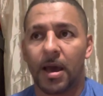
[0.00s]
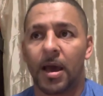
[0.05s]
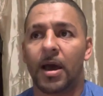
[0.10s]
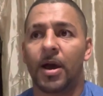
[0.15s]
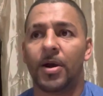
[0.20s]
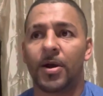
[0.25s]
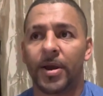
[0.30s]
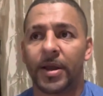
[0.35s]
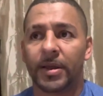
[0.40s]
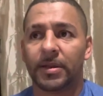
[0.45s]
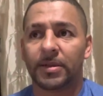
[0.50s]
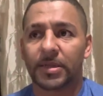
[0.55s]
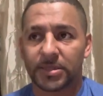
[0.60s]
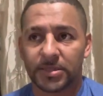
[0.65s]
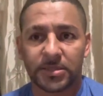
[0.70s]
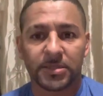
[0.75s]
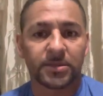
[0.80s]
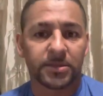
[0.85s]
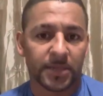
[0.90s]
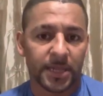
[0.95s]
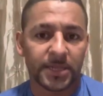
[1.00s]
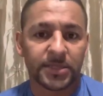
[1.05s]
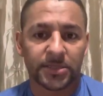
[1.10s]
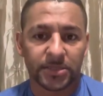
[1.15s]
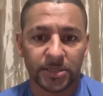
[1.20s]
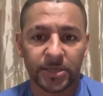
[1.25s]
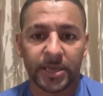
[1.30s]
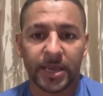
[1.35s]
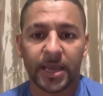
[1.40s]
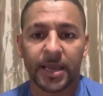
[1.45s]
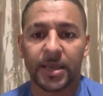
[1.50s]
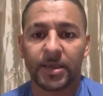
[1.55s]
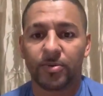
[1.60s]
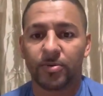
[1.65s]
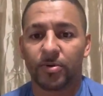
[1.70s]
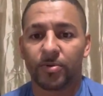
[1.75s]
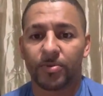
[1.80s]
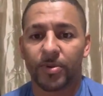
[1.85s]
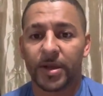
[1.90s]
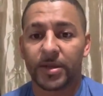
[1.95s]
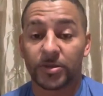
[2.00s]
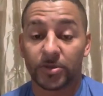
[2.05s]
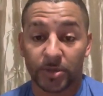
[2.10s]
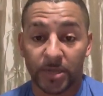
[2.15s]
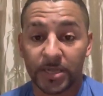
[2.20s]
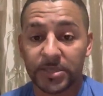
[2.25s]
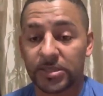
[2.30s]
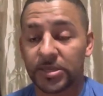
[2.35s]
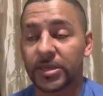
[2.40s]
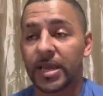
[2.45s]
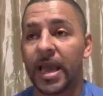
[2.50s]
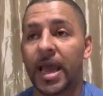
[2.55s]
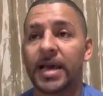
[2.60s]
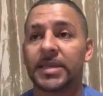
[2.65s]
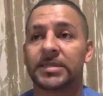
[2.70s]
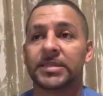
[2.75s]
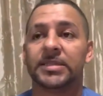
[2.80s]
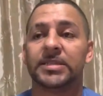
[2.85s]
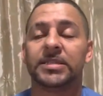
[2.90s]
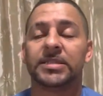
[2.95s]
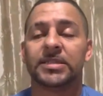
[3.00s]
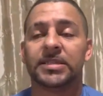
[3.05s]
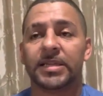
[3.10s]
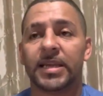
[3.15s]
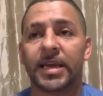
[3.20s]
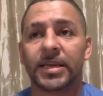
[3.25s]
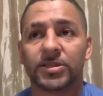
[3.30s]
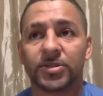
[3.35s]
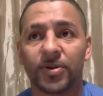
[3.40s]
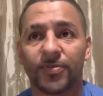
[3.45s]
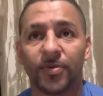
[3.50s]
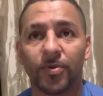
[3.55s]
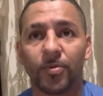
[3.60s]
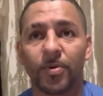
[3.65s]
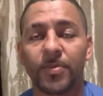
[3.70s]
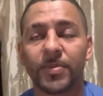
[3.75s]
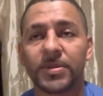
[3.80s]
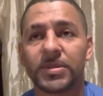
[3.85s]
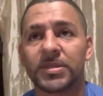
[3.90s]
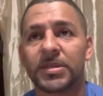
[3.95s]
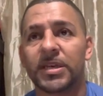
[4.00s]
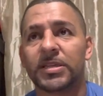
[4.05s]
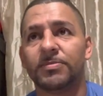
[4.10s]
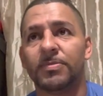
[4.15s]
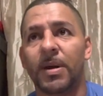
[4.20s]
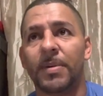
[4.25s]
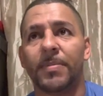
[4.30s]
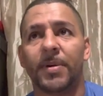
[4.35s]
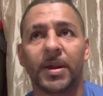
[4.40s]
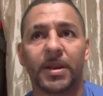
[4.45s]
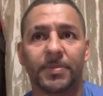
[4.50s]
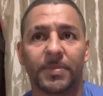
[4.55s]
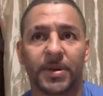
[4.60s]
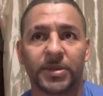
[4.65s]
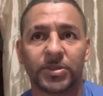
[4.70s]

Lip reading: All right, let's look at equal rights, or let's look at as it sits today. So if a woman says, my body, my